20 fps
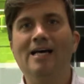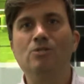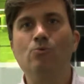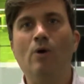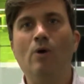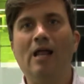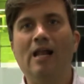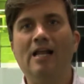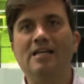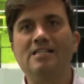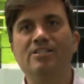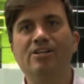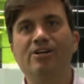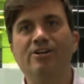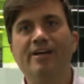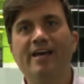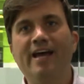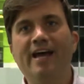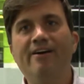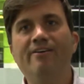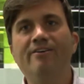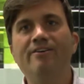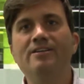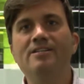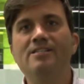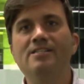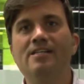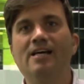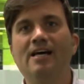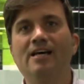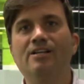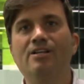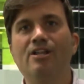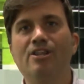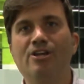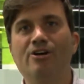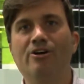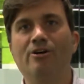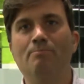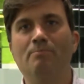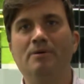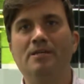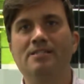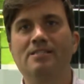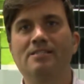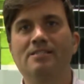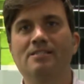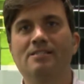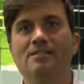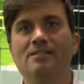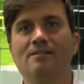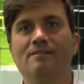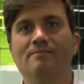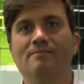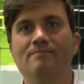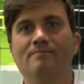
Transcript: as well as their carers and therapists.